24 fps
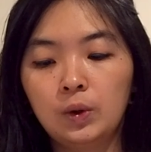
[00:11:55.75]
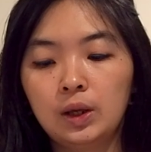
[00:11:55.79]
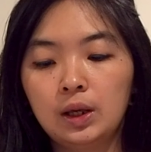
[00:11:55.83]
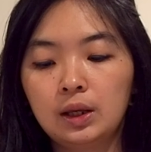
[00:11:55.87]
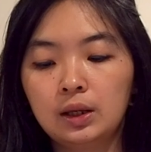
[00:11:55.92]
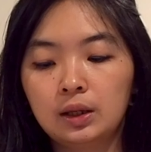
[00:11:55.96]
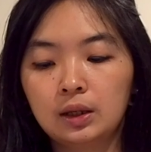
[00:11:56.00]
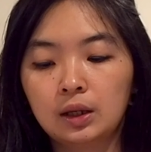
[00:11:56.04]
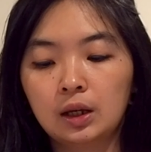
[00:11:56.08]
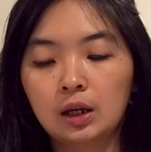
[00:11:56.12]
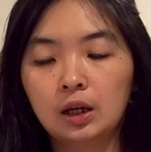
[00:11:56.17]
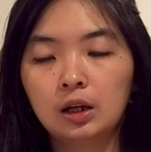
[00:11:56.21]
we
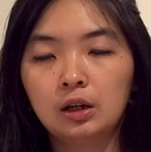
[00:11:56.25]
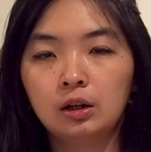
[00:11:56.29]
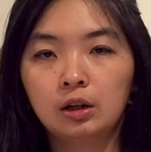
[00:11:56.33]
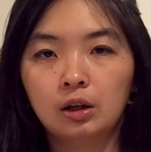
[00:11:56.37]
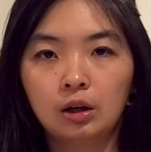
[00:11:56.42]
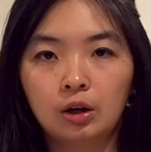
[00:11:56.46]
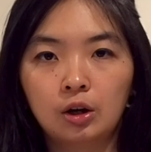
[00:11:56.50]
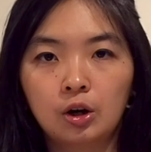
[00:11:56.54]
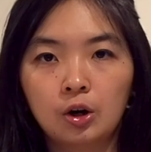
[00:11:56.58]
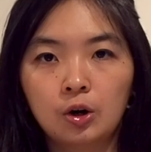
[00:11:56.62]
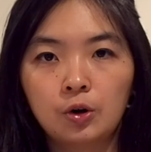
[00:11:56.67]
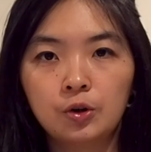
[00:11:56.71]
can
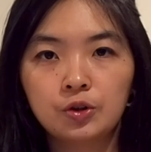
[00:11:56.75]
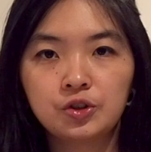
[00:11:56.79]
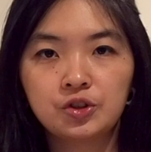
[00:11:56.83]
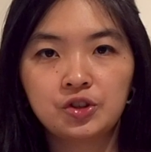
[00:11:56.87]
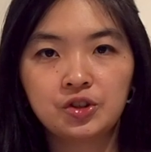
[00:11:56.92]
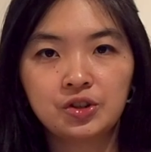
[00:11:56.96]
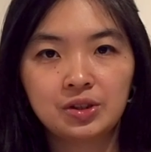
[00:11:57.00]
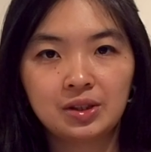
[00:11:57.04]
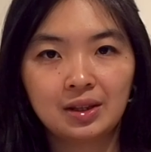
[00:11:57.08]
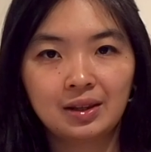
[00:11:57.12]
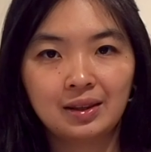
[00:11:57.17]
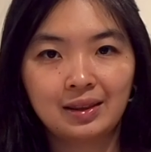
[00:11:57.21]
go
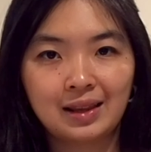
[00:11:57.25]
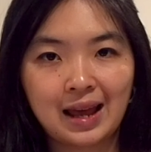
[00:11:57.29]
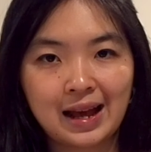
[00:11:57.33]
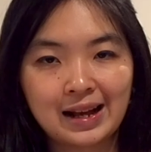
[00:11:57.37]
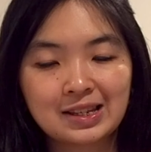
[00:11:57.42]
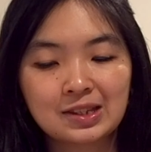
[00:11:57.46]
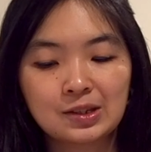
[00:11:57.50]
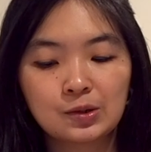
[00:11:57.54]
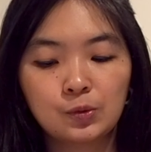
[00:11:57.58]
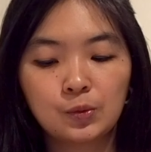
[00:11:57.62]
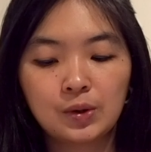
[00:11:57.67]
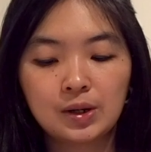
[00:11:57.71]
to the
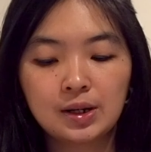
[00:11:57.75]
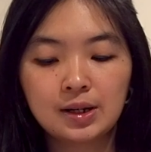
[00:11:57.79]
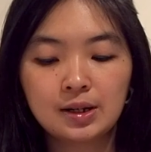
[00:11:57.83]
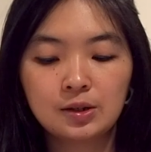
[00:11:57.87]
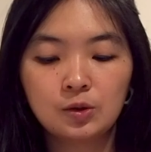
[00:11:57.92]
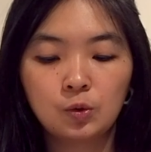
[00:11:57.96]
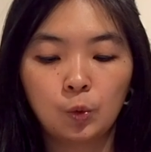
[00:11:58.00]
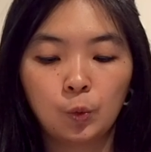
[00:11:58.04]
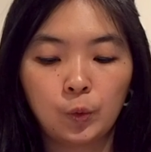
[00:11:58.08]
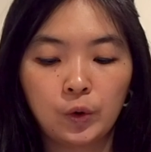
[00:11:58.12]
next one,